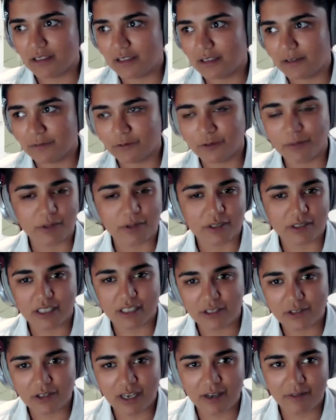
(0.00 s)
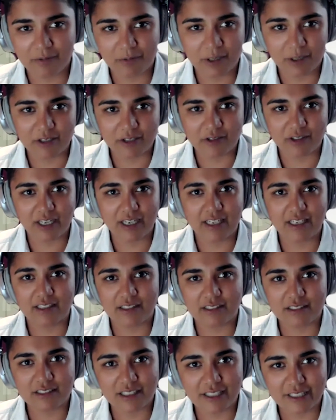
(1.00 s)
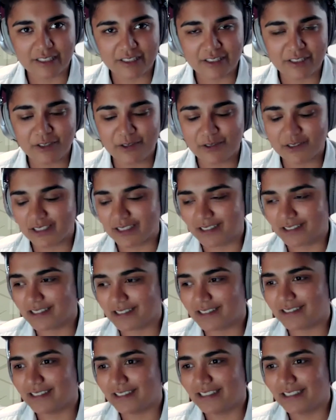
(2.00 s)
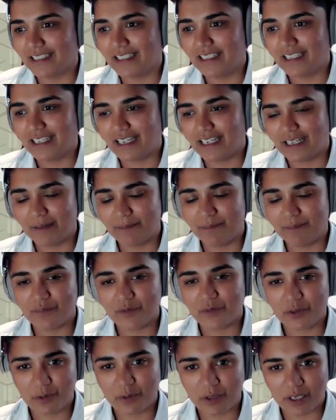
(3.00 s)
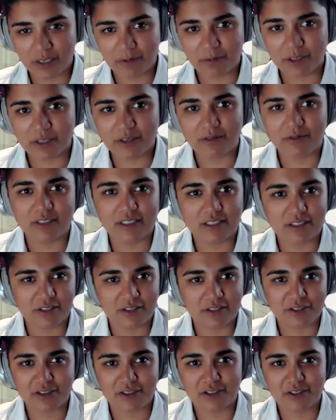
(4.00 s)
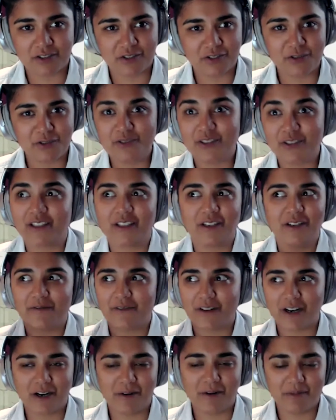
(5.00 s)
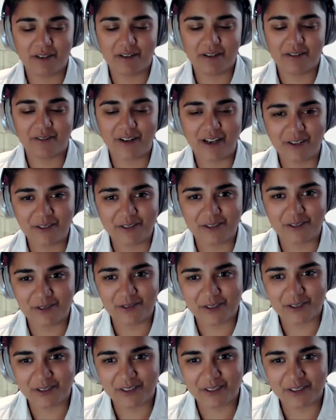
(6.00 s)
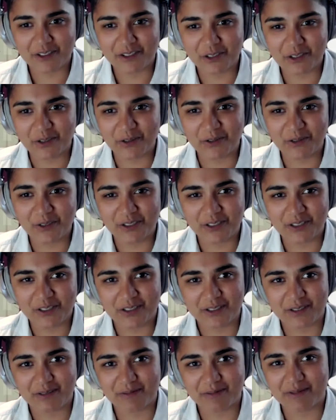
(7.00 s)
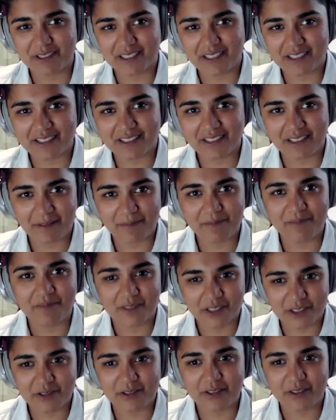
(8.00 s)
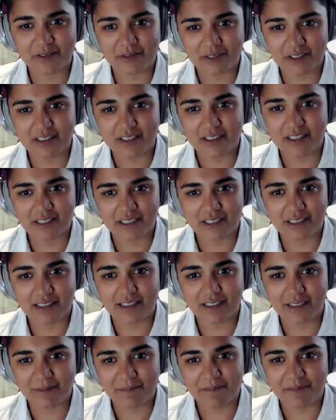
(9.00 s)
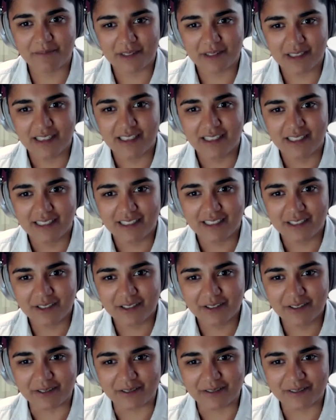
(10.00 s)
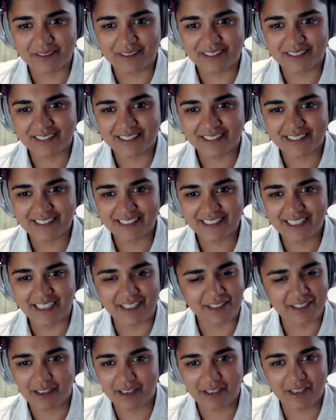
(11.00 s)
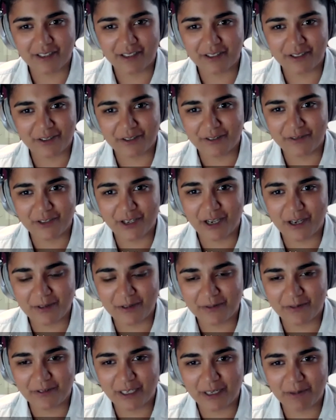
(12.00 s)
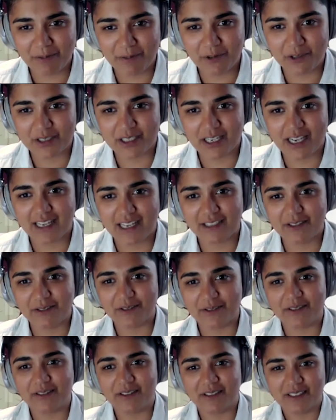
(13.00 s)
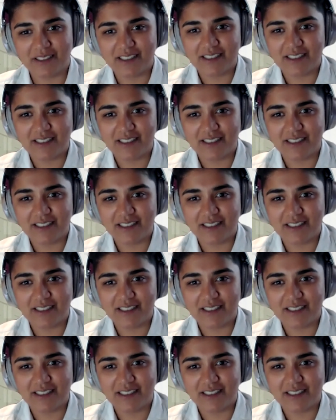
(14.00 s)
the footprint that you have when creating an entirely new center. You're working with your researchers, you're using the environment around you to cool your systems. That's really fantastic. Cool. Yeah, I don't know if you have any more to add or.